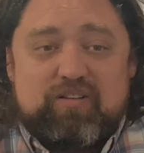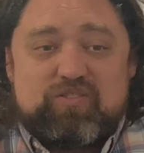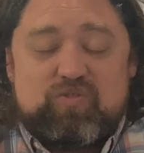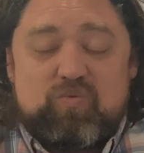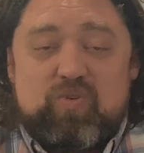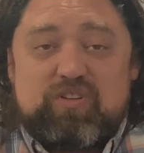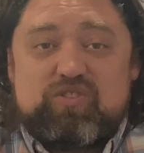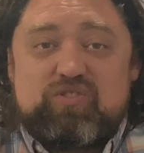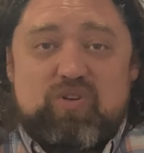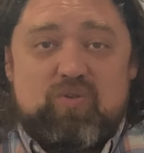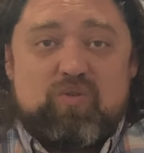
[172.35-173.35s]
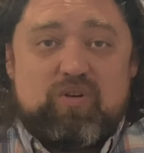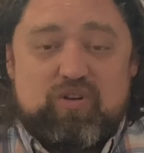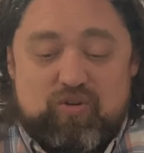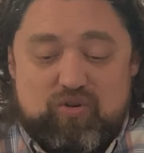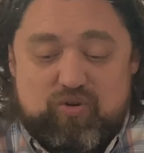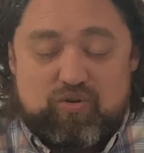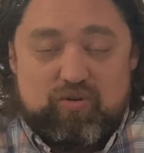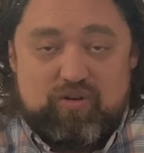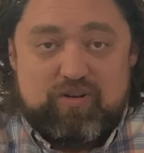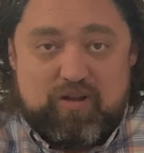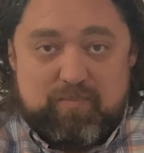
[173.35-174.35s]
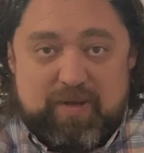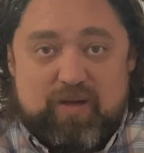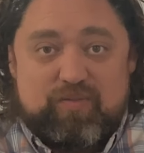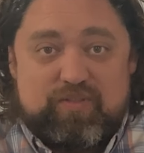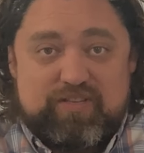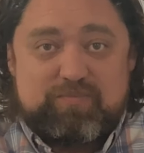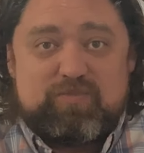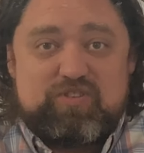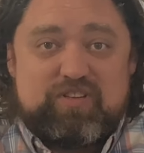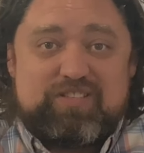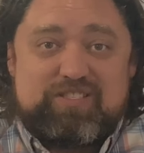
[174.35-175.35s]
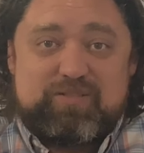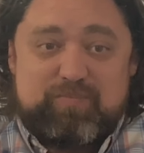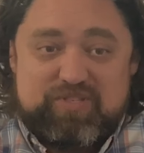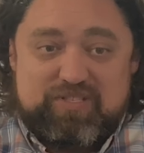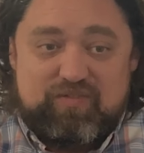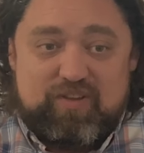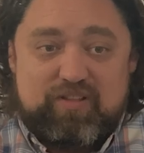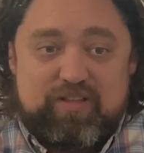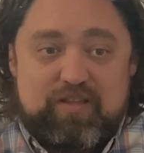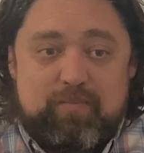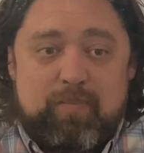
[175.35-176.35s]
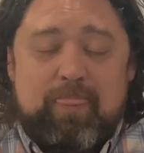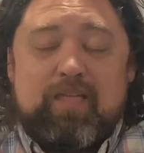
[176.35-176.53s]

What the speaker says: So what's so good about this machine specifically?